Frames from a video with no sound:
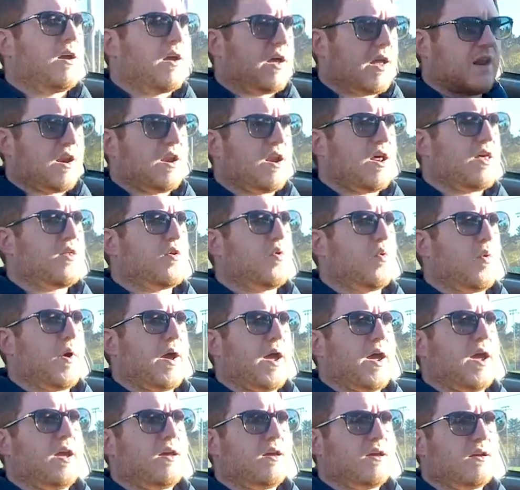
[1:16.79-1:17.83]
In another
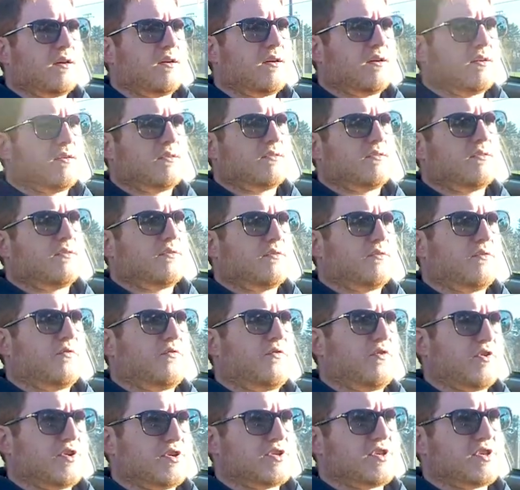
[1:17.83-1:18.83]
way, for